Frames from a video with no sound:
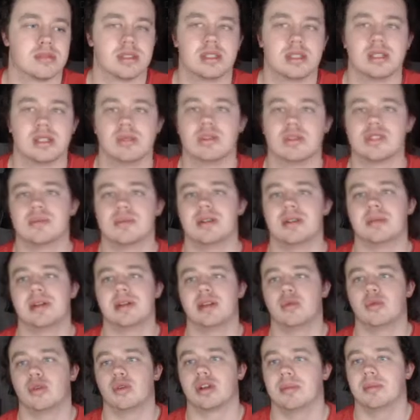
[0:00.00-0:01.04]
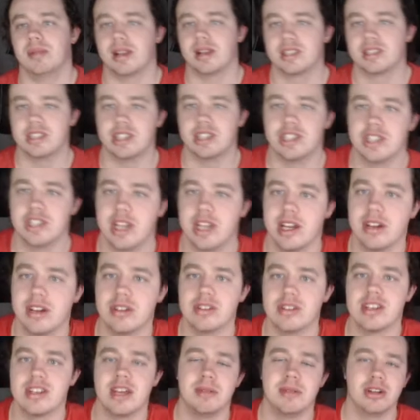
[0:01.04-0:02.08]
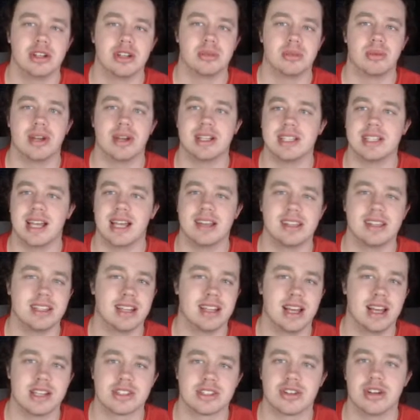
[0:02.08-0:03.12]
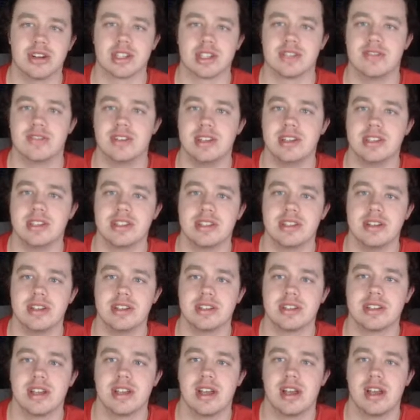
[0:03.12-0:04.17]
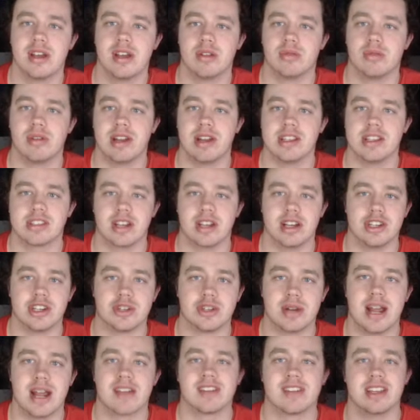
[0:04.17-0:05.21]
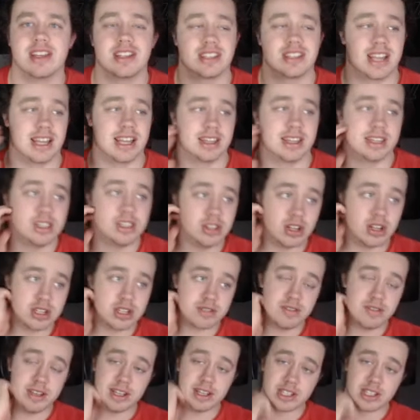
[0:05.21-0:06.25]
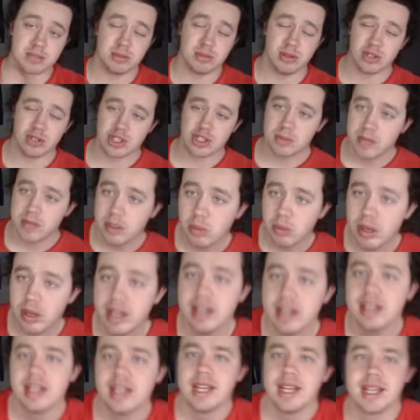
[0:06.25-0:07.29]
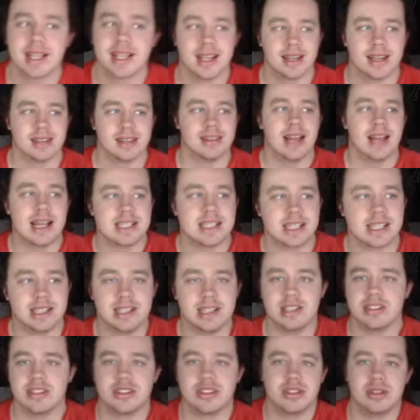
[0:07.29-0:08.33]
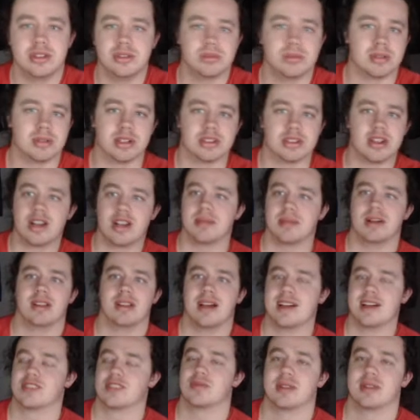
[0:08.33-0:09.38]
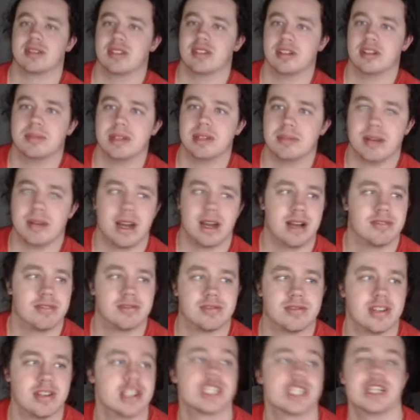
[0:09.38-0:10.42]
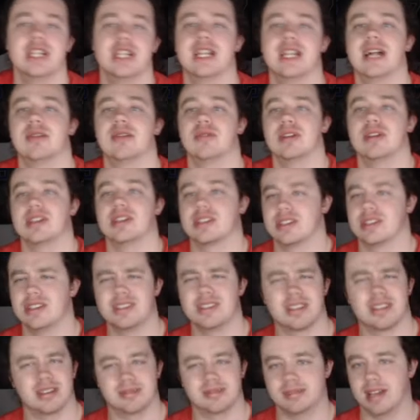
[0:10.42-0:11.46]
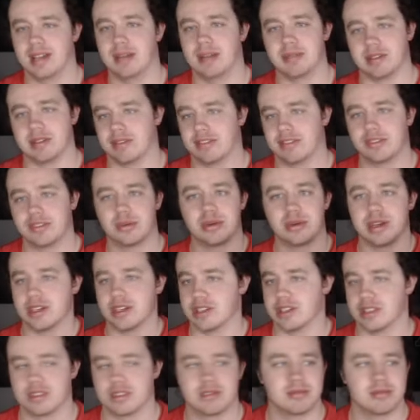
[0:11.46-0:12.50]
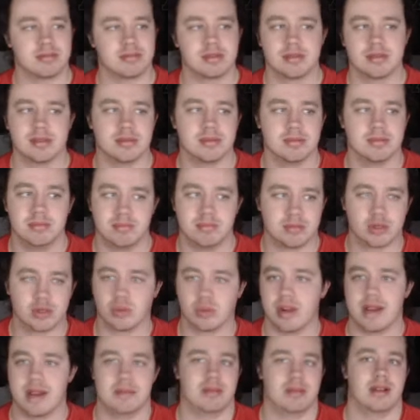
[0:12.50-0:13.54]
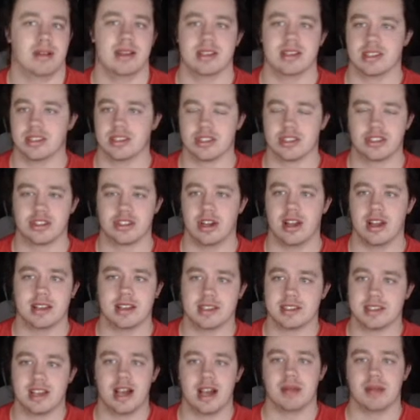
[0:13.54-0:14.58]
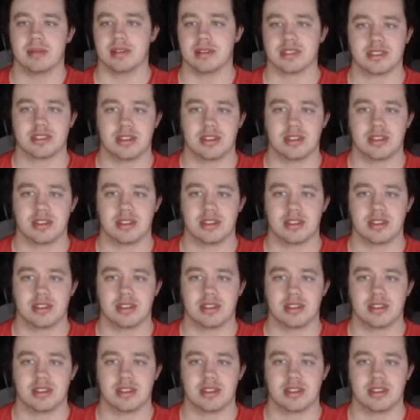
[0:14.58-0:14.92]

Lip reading: What's up, everybody? Welcome back to the channel. Today I'm here to break down the NASCAR Xfinity Series race on Draftkings at the Las Vegas Motor Speedway. Got a lot to get into. I'm going to talk about last week a little bit about how frustrating that was. There's three just great plays at the top of this